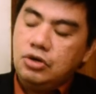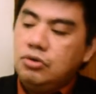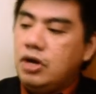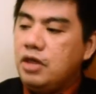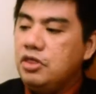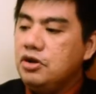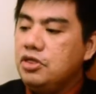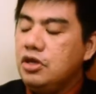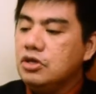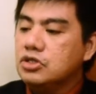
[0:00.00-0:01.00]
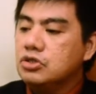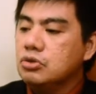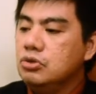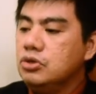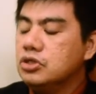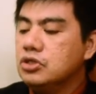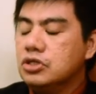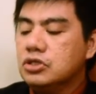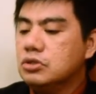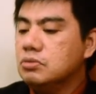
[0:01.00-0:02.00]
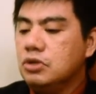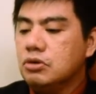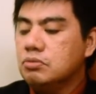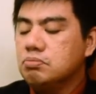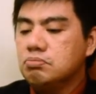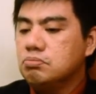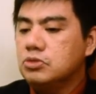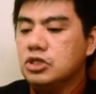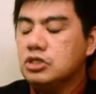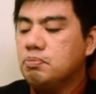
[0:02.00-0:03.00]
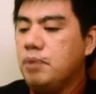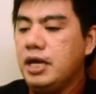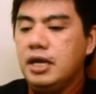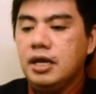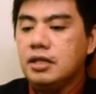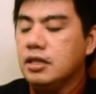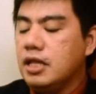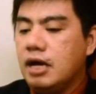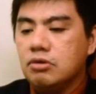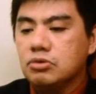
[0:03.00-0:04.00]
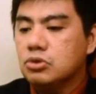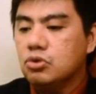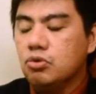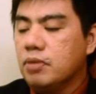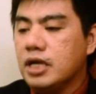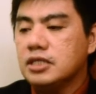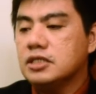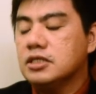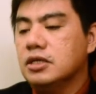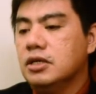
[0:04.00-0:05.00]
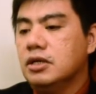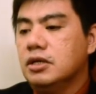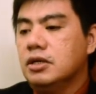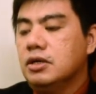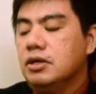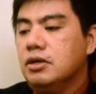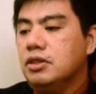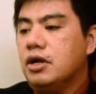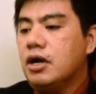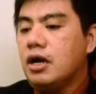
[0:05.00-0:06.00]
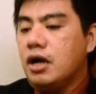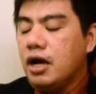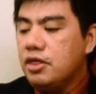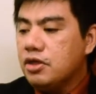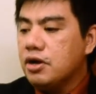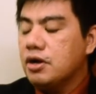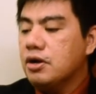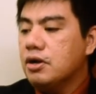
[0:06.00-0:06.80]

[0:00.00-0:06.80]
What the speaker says: You know, other things to do is just, just playing it down too much. There are other